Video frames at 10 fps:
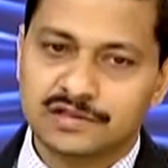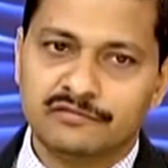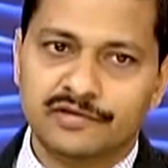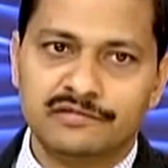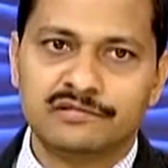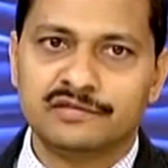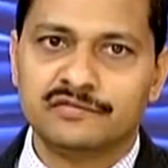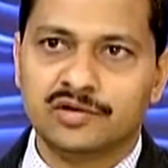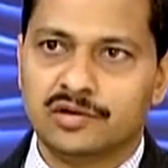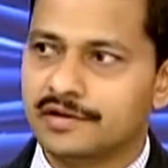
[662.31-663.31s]
Whenever
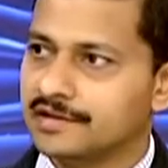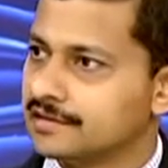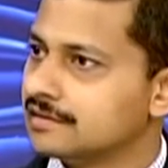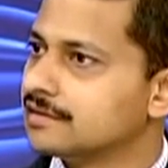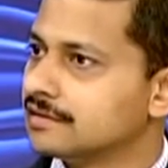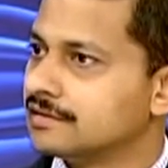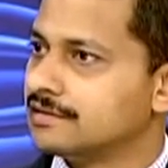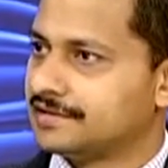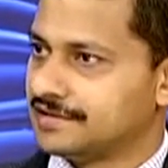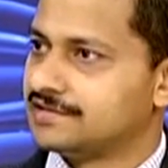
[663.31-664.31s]
we order
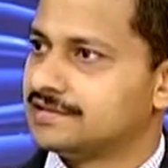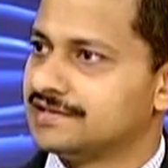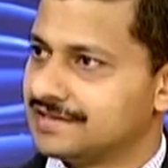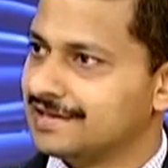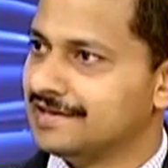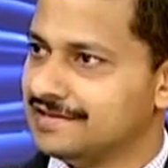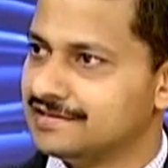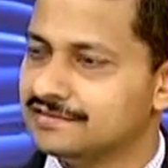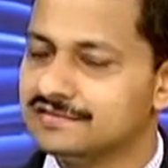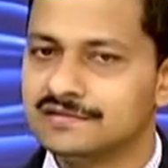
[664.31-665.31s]
tests as a
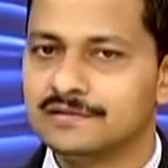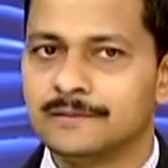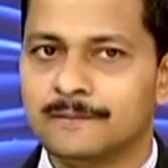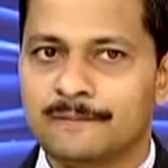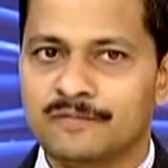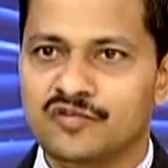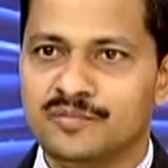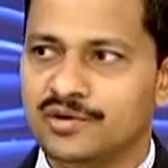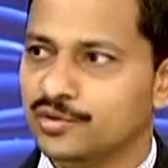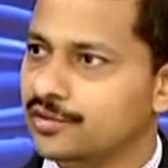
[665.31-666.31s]
clinicians, we
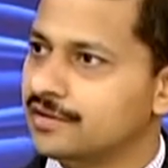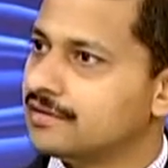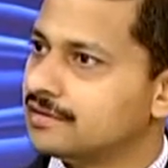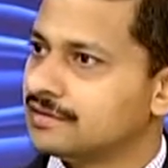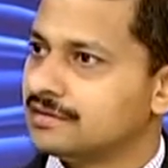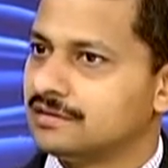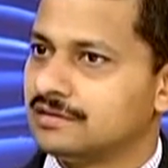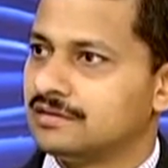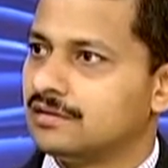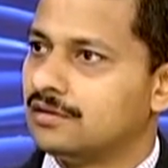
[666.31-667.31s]
may do it
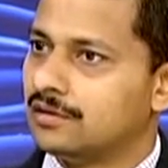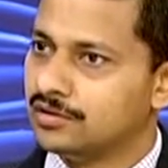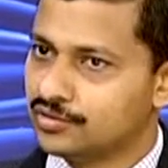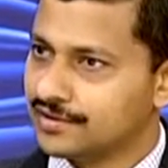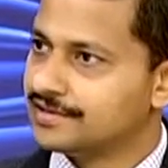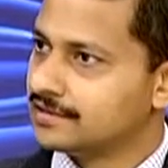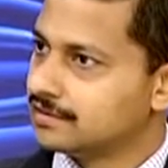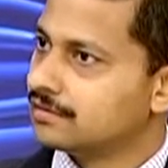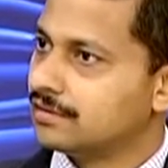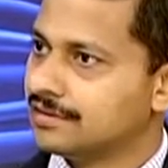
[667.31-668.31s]
all together,
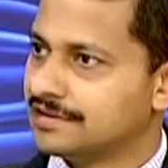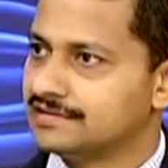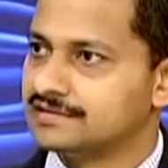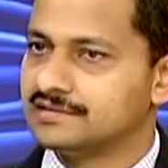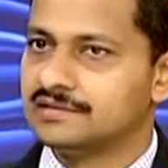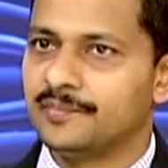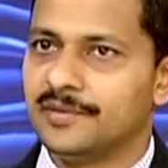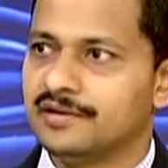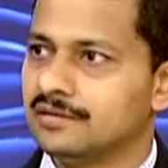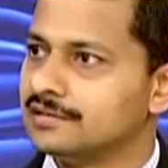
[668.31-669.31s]
all tests,
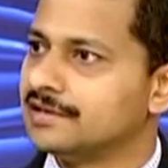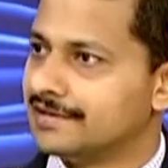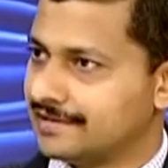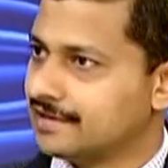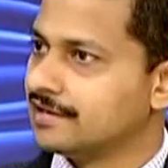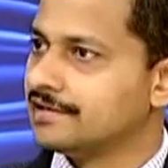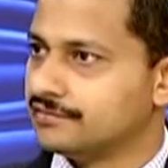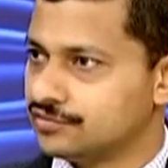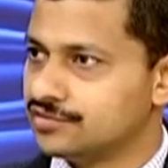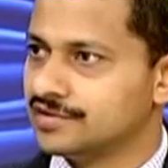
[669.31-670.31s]
depending on the criticality
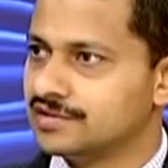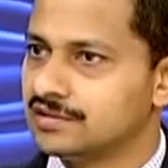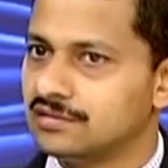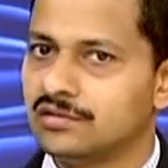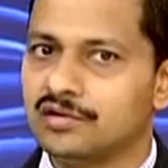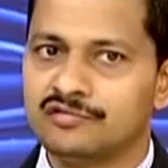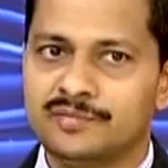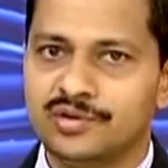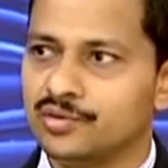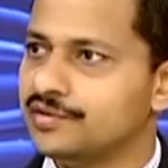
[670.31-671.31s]
of situation, or we
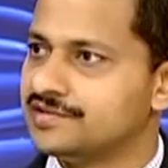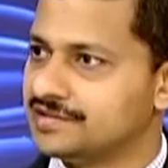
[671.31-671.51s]
may do it